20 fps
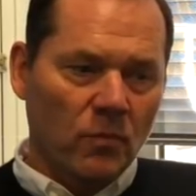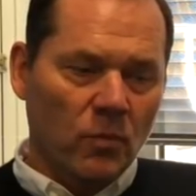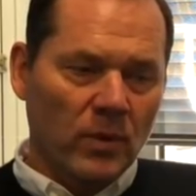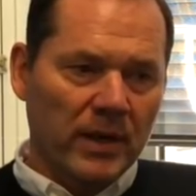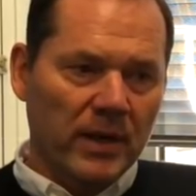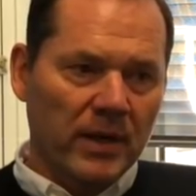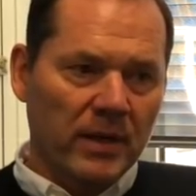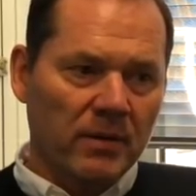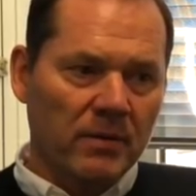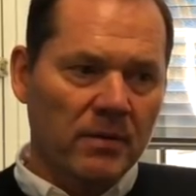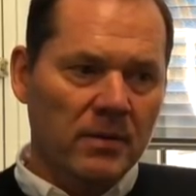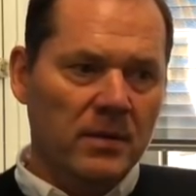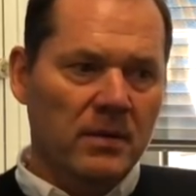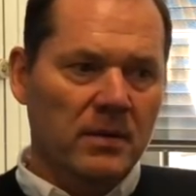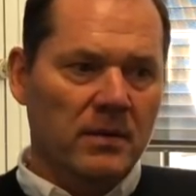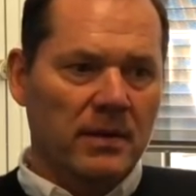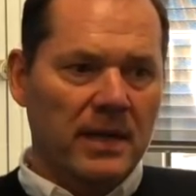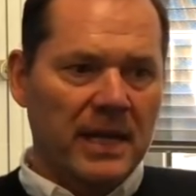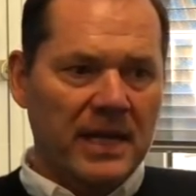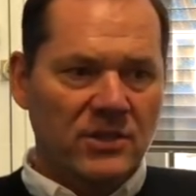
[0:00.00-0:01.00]
where
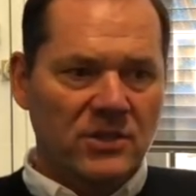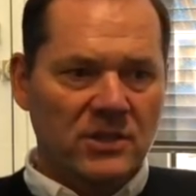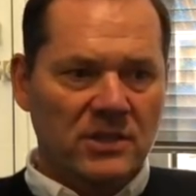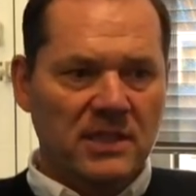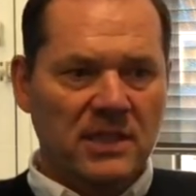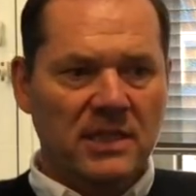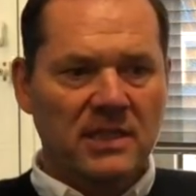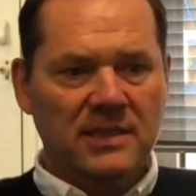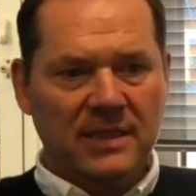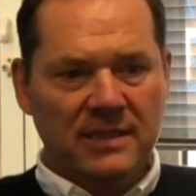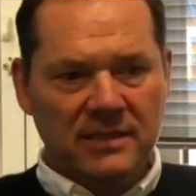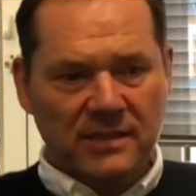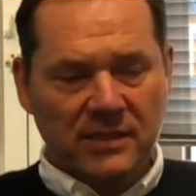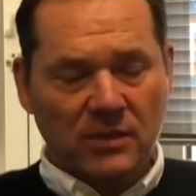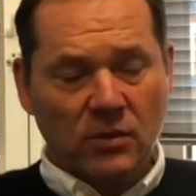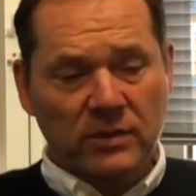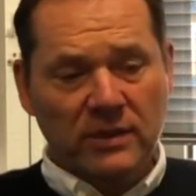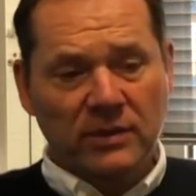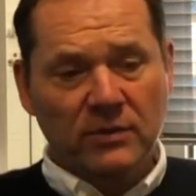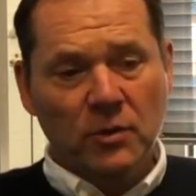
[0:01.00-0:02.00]
agency
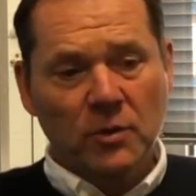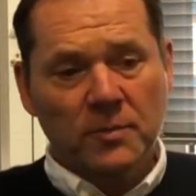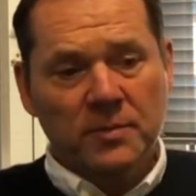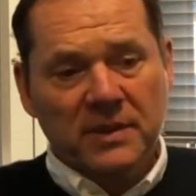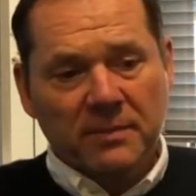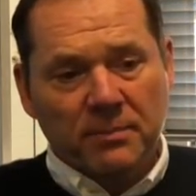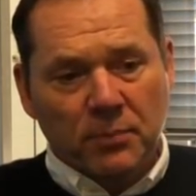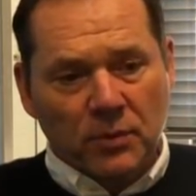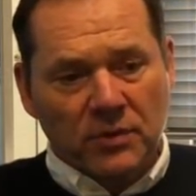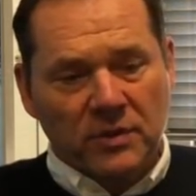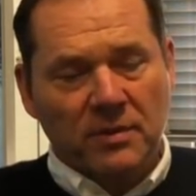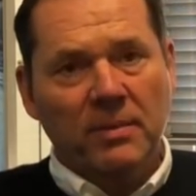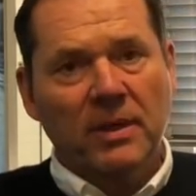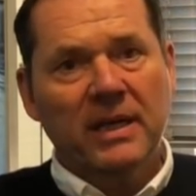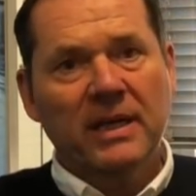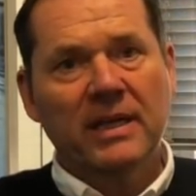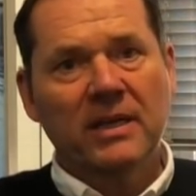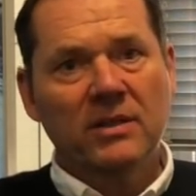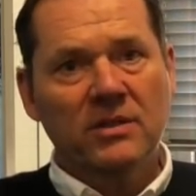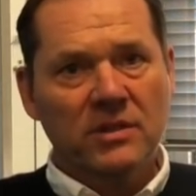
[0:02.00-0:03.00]
holding groups put their
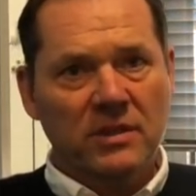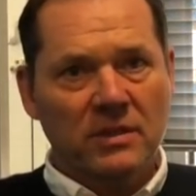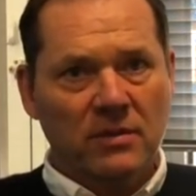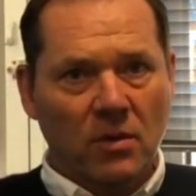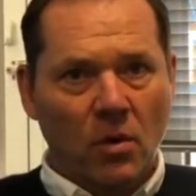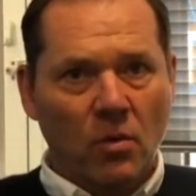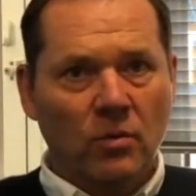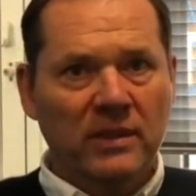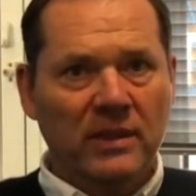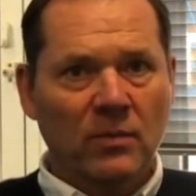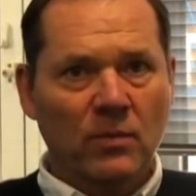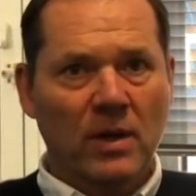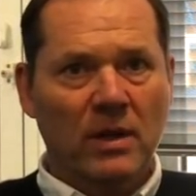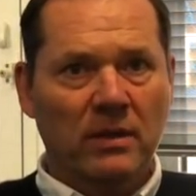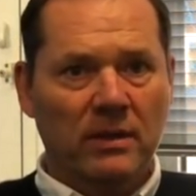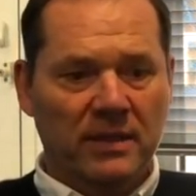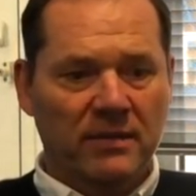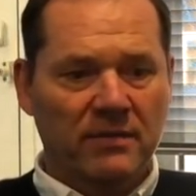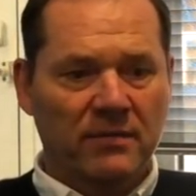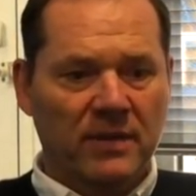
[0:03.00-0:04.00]
money into only
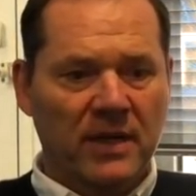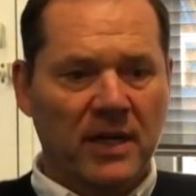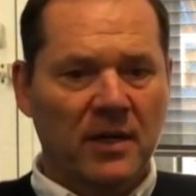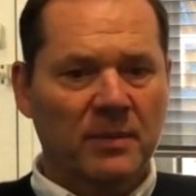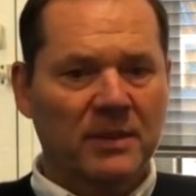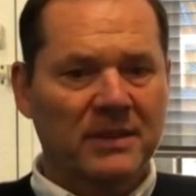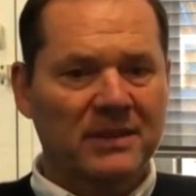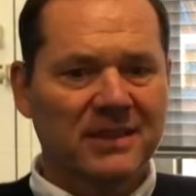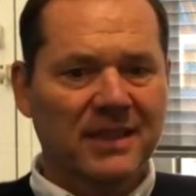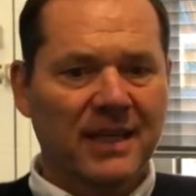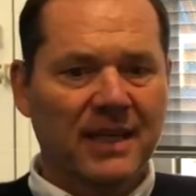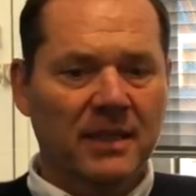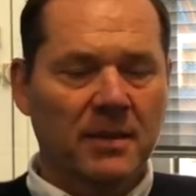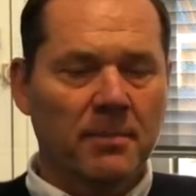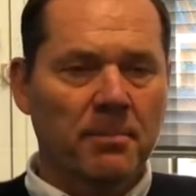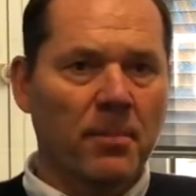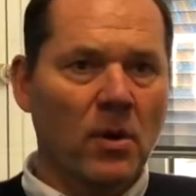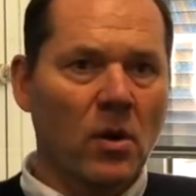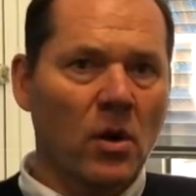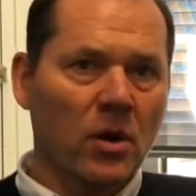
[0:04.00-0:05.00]
well-lit environments, and
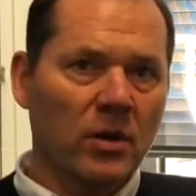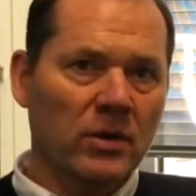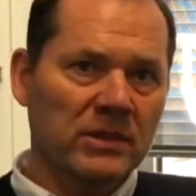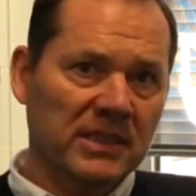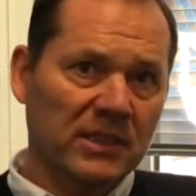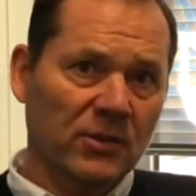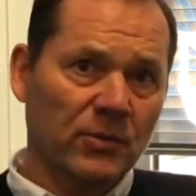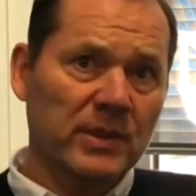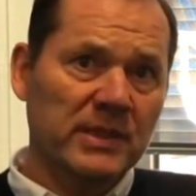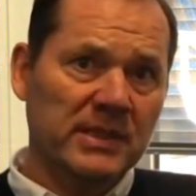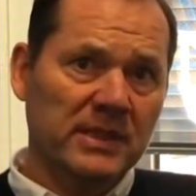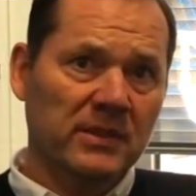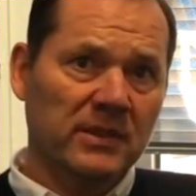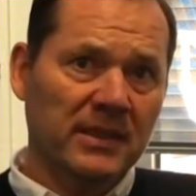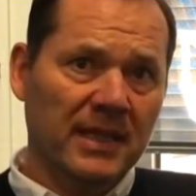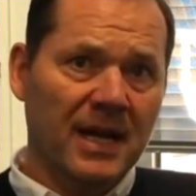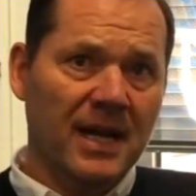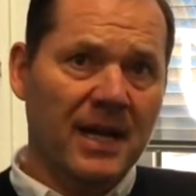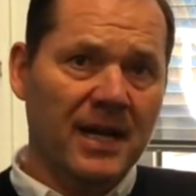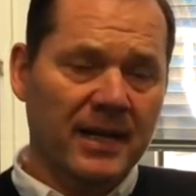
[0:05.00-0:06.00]
the bar is
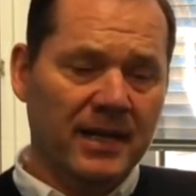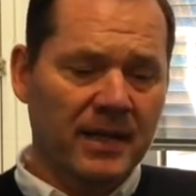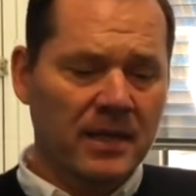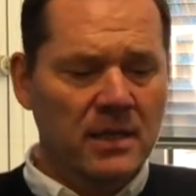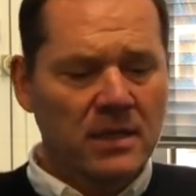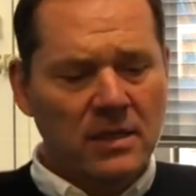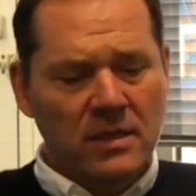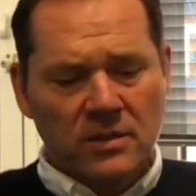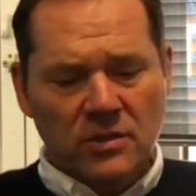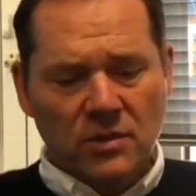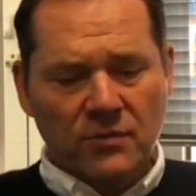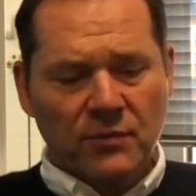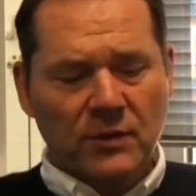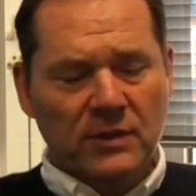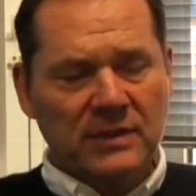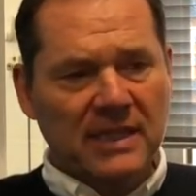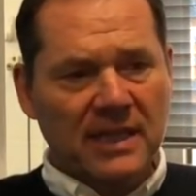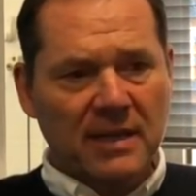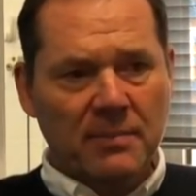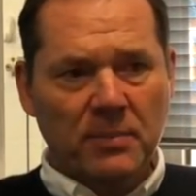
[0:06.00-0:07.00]
increasingly high. So for
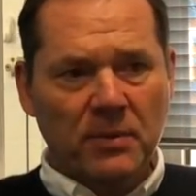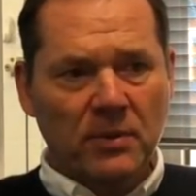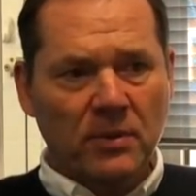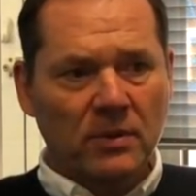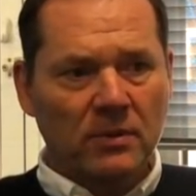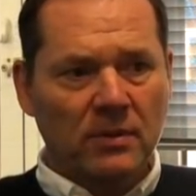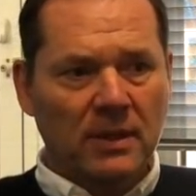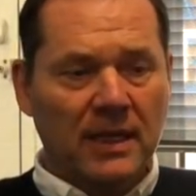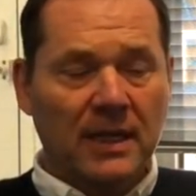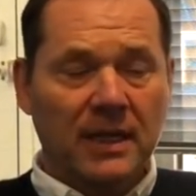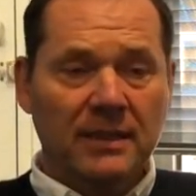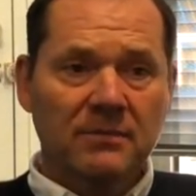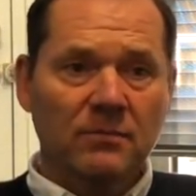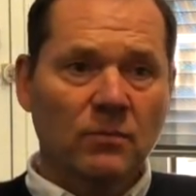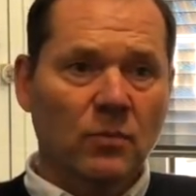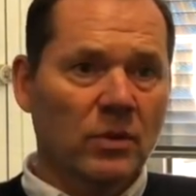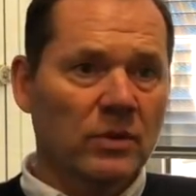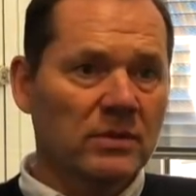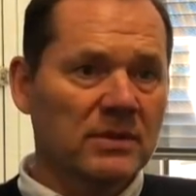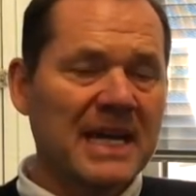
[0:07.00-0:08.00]
example,
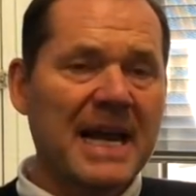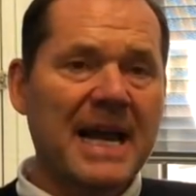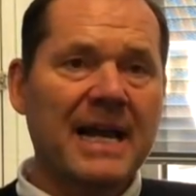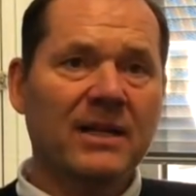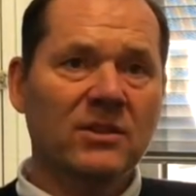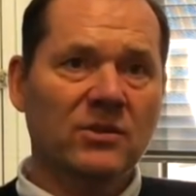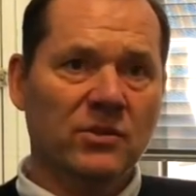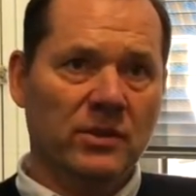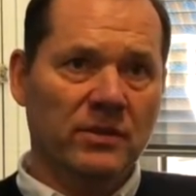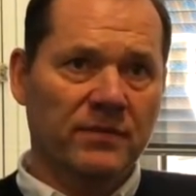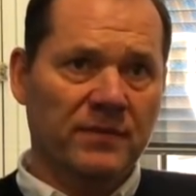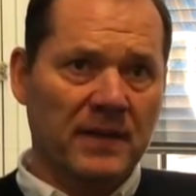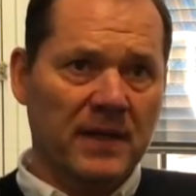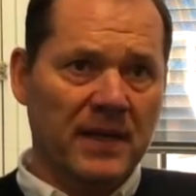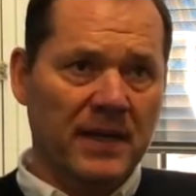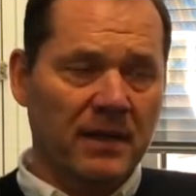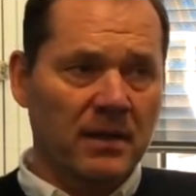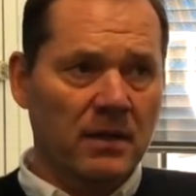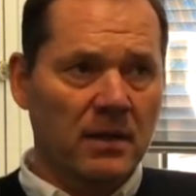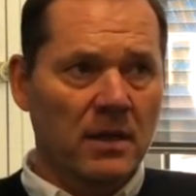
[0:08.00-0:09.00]
we're tag
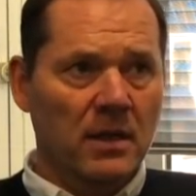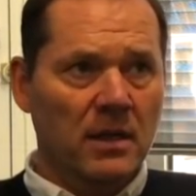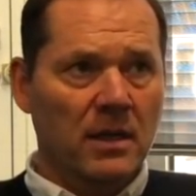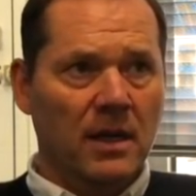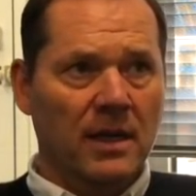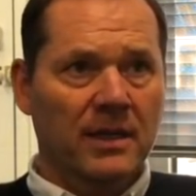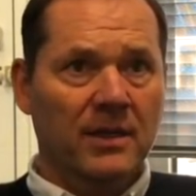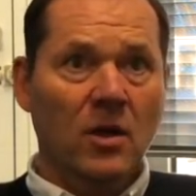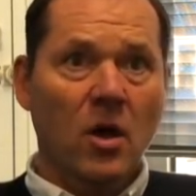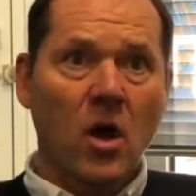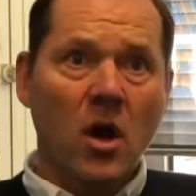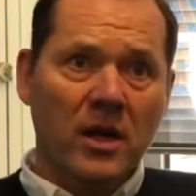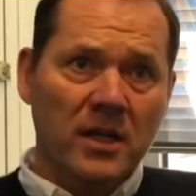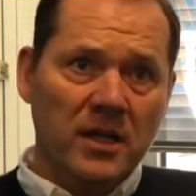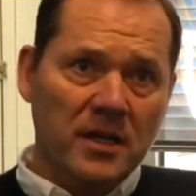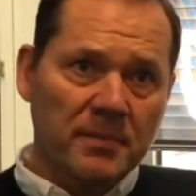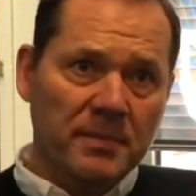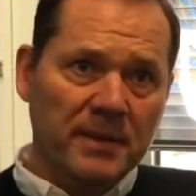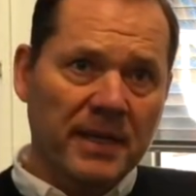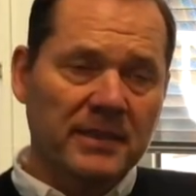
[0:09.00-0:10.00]
certified on an
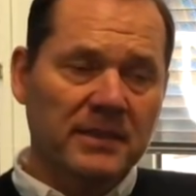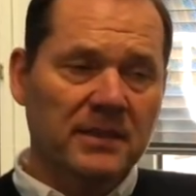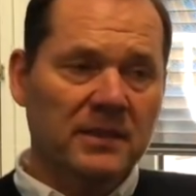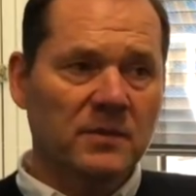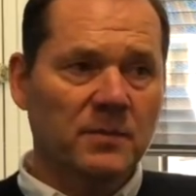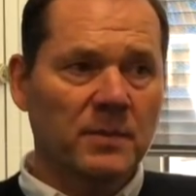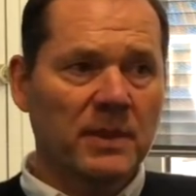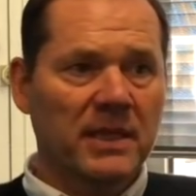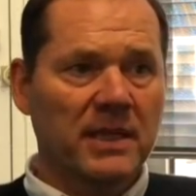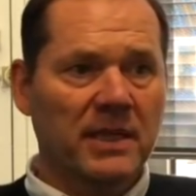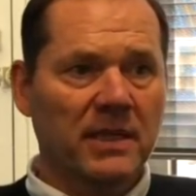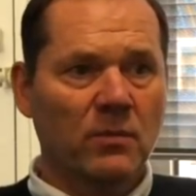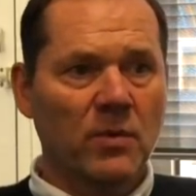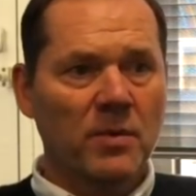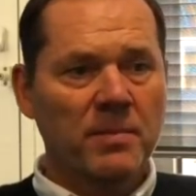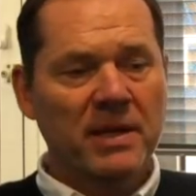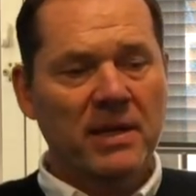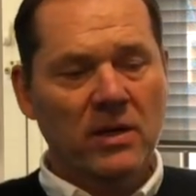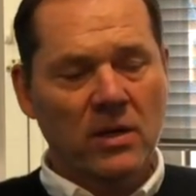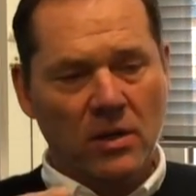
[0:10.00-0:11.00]
audited basis, meaning
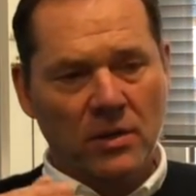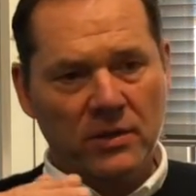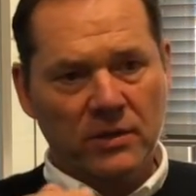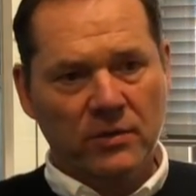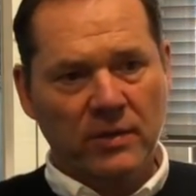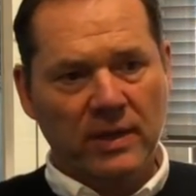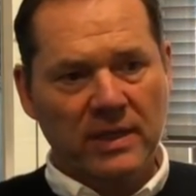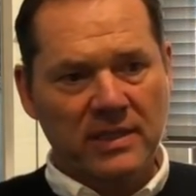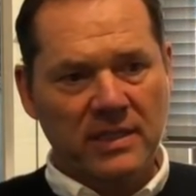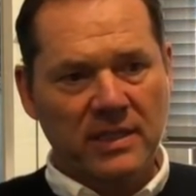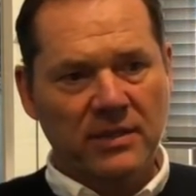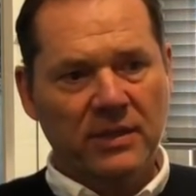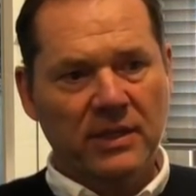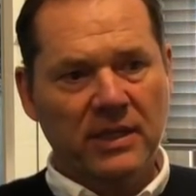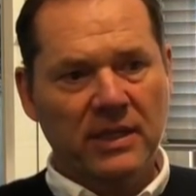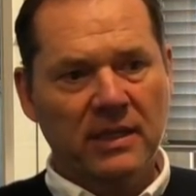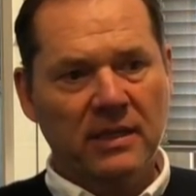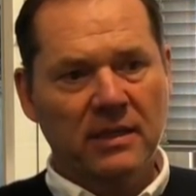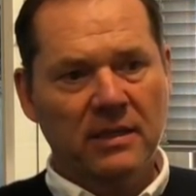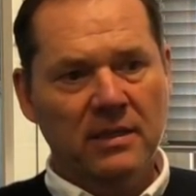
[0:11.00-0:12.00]
we meet all their
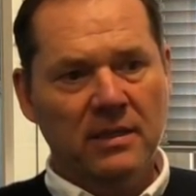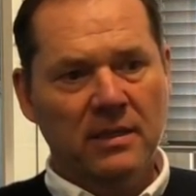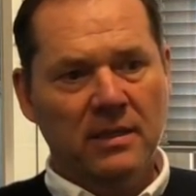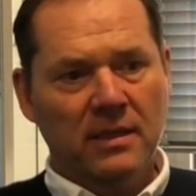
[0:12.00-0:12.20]
criteria,